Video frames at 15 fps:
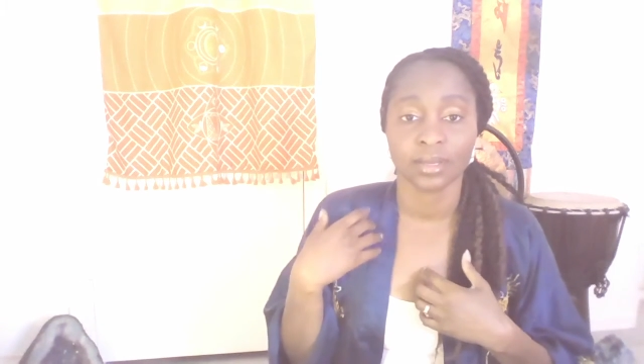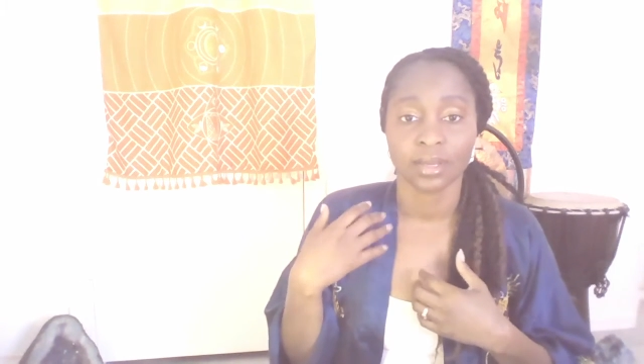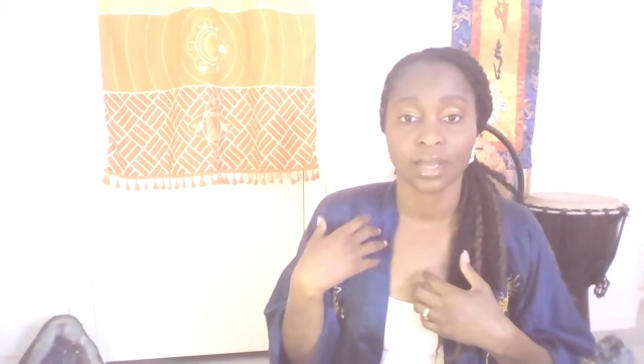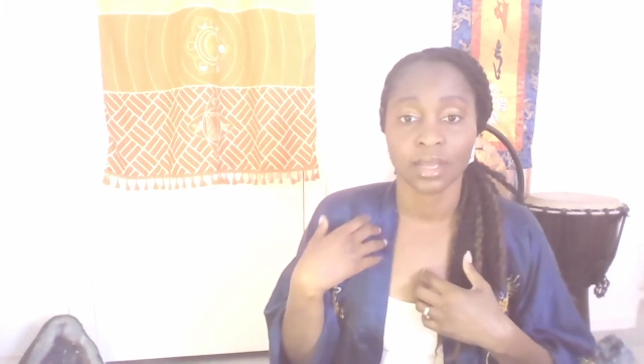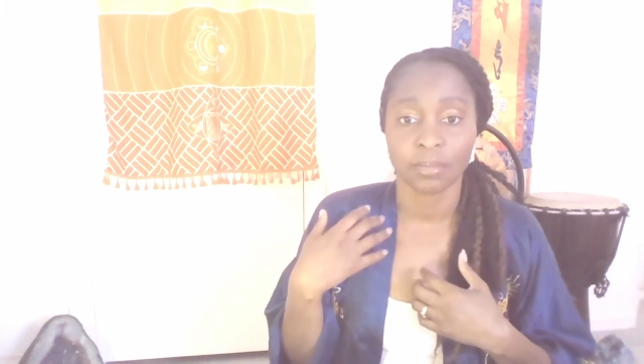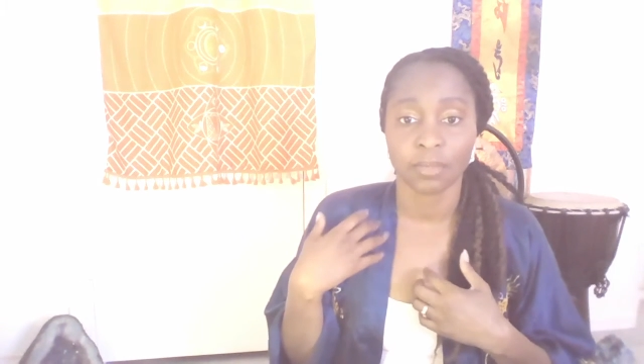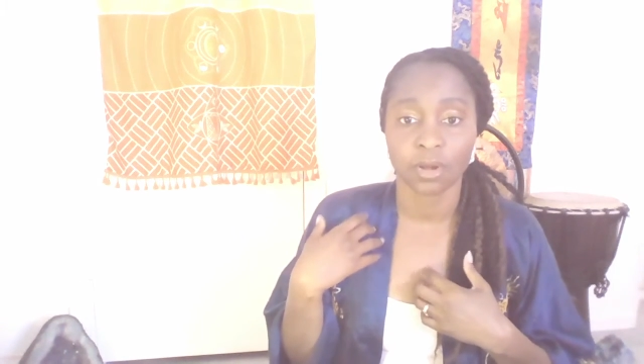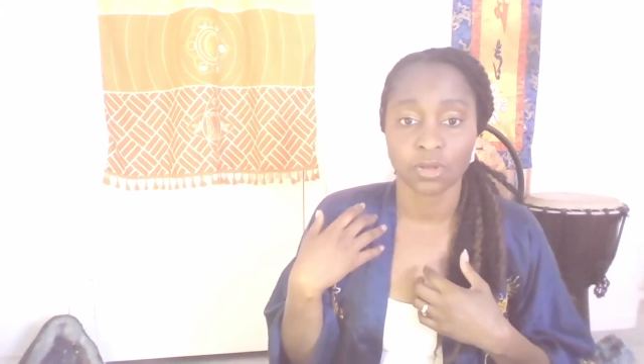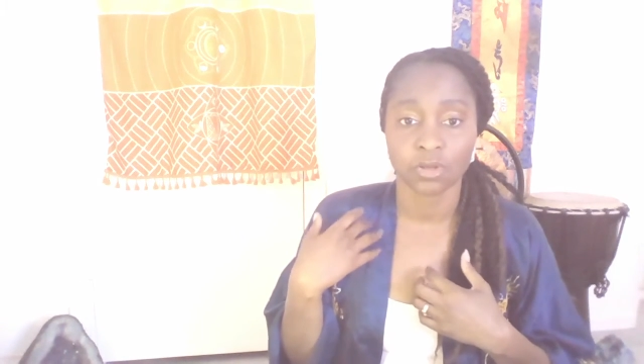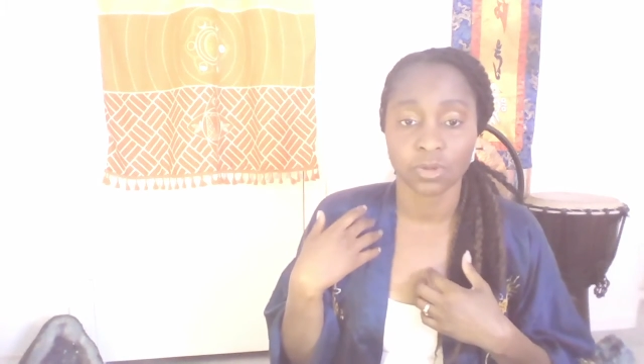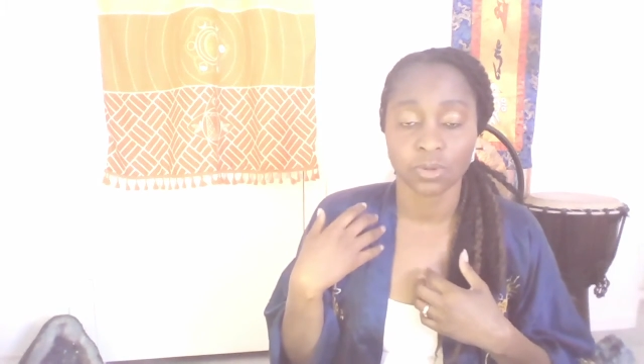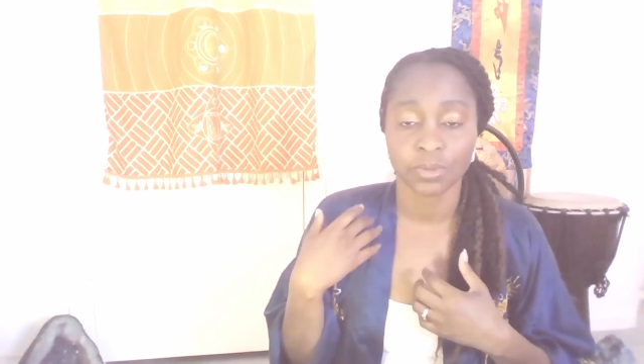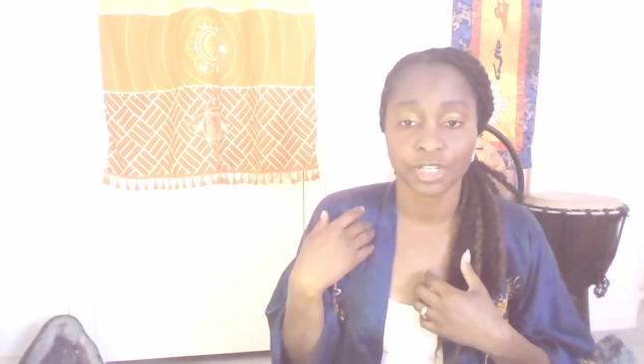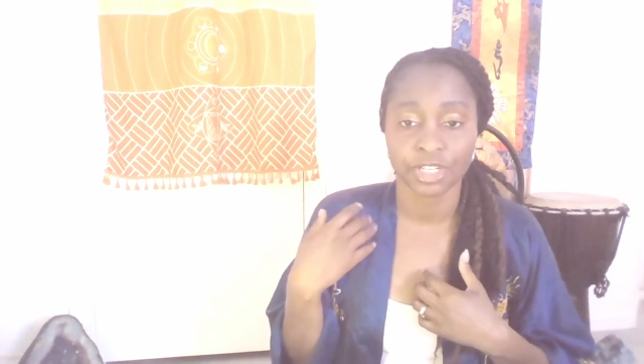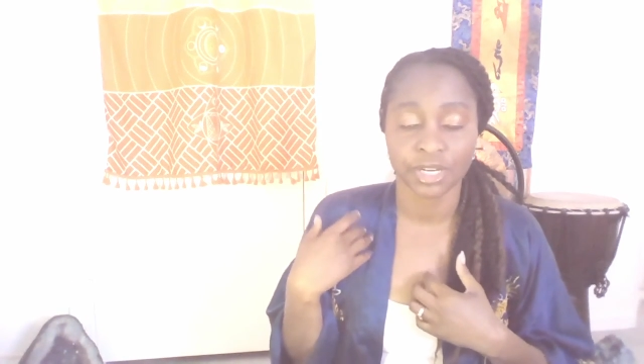I'm
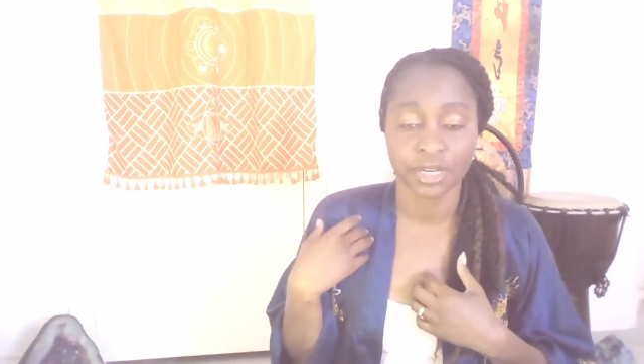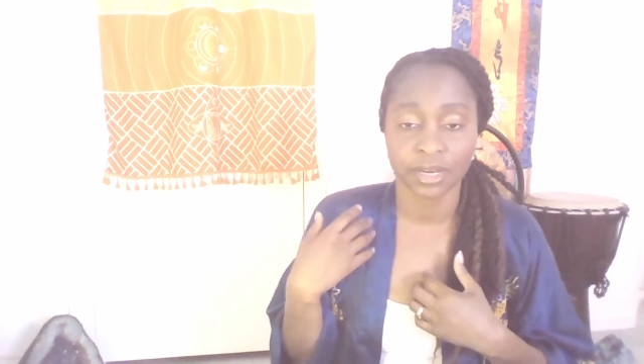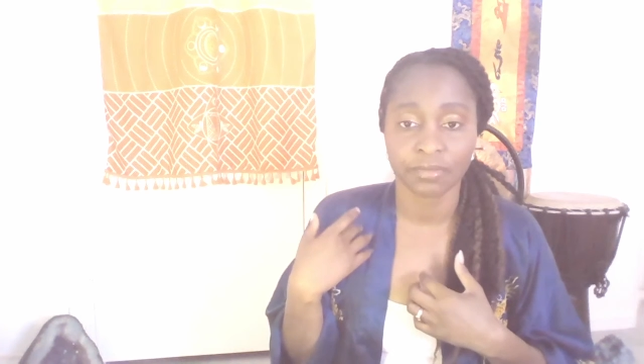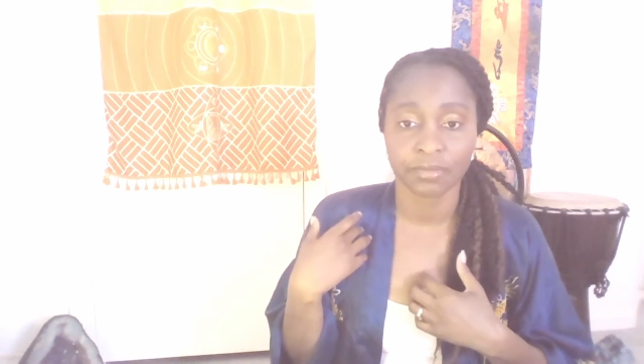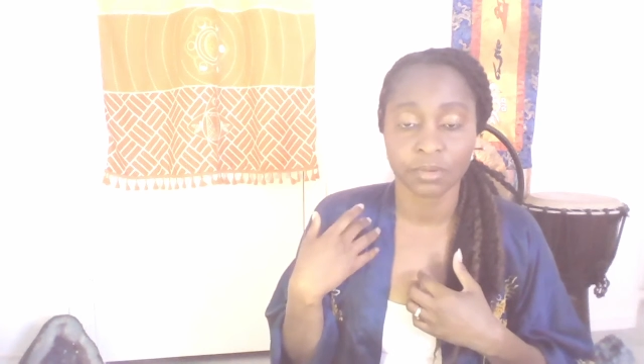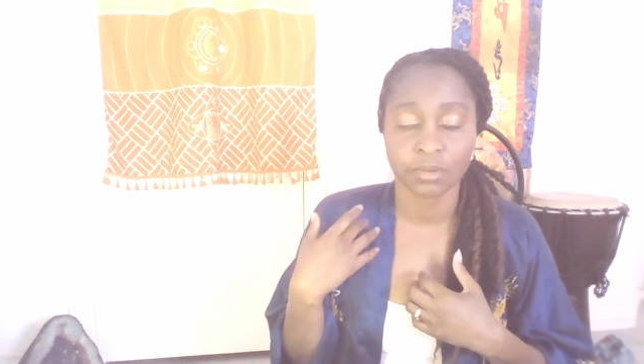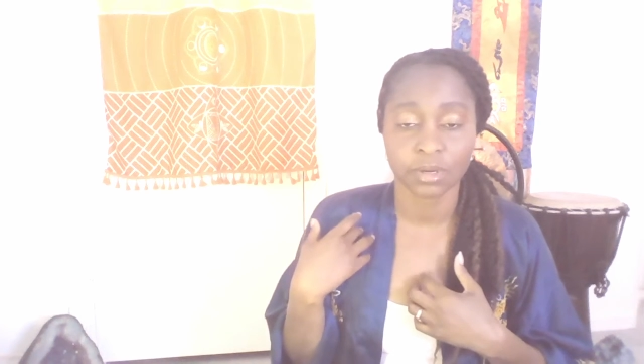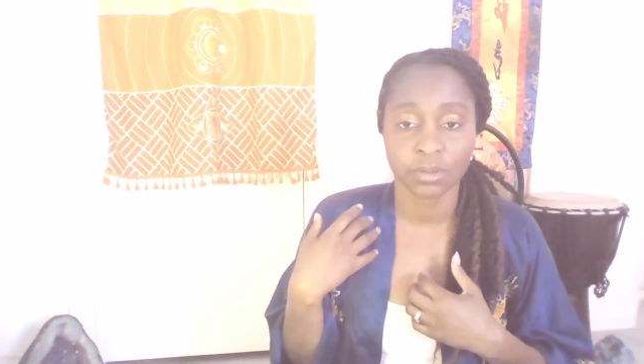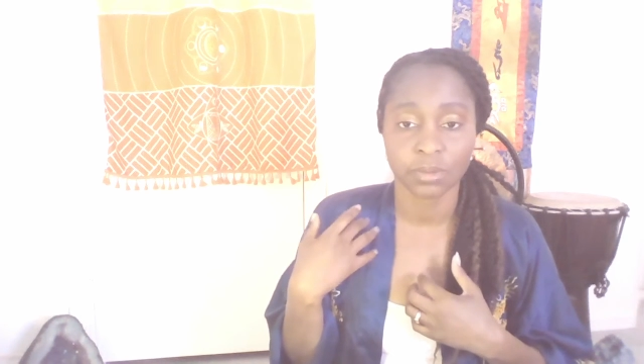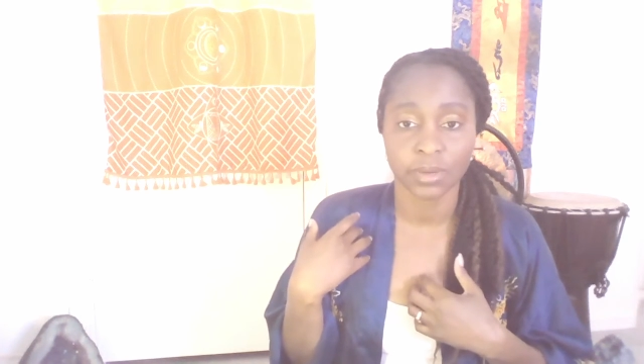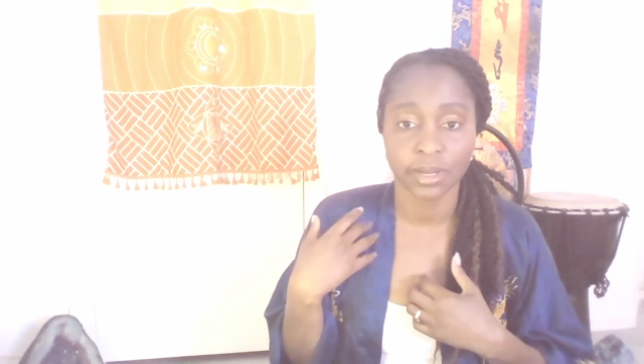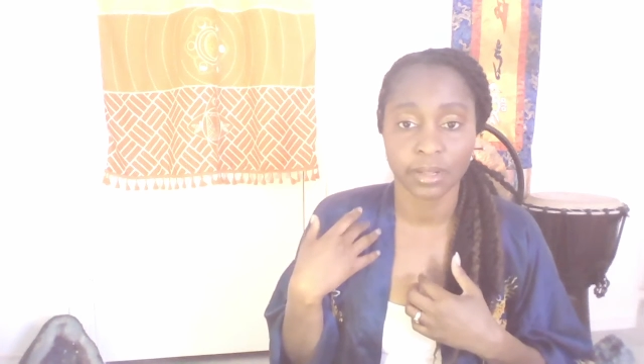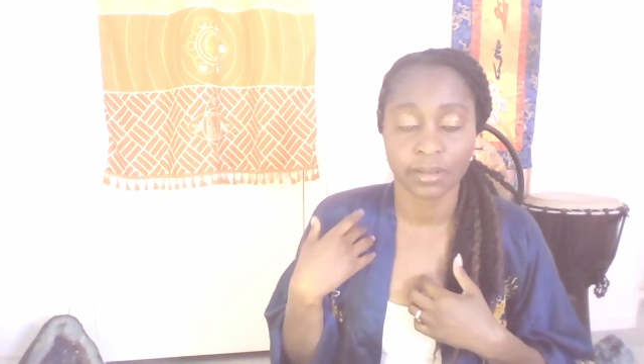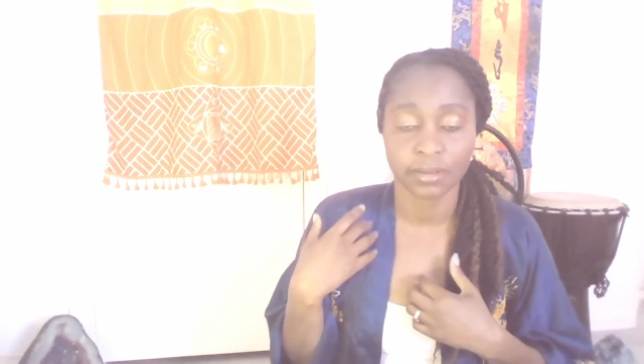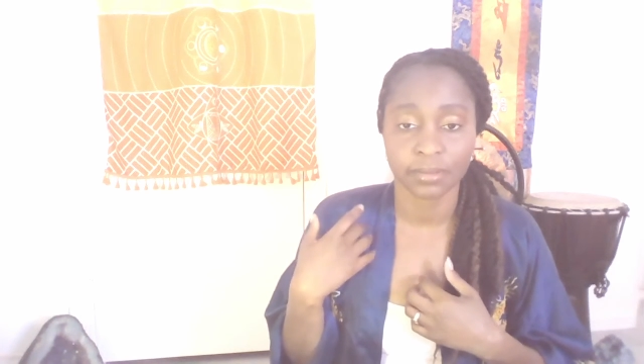also wishing everyone
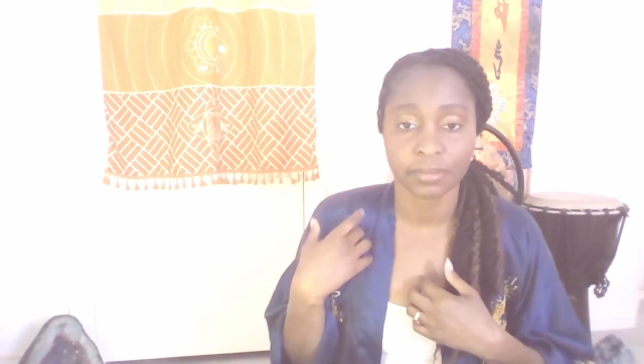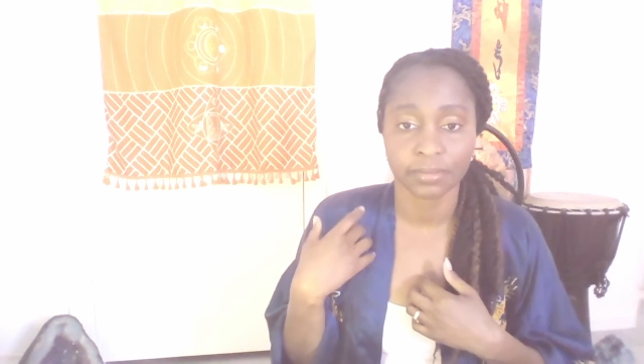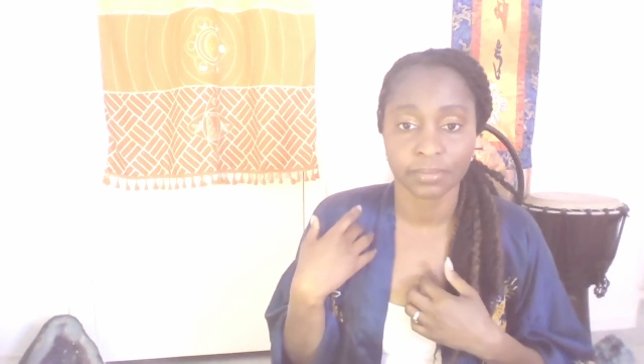well.